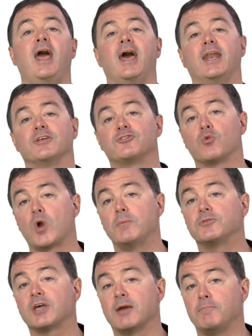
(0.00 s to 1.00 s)
And as the
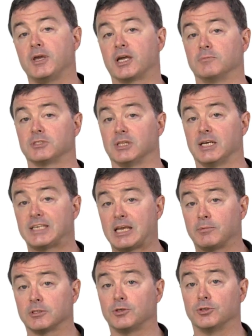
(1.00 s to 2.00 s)
website becomes less
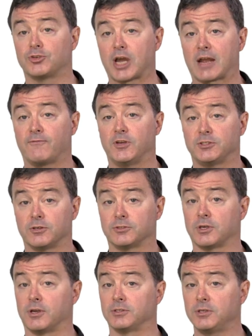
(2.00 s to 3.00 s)
able to attract
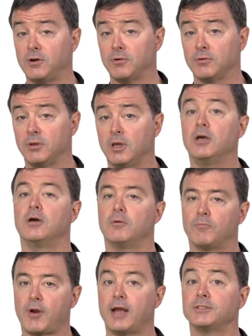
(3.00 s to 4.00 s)
visitors on its own,
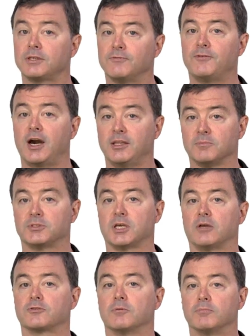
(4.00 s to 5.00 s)
brands can find
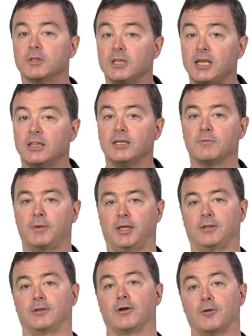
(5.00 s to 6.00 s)
themselves completely
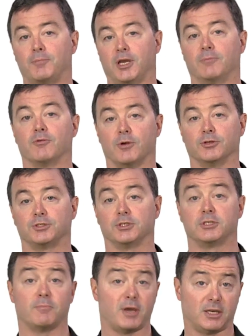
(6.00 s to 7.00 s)
dependent on paid
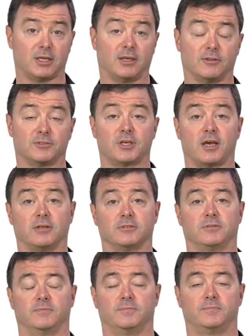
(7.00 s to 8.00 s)
promotion to maintain their sales.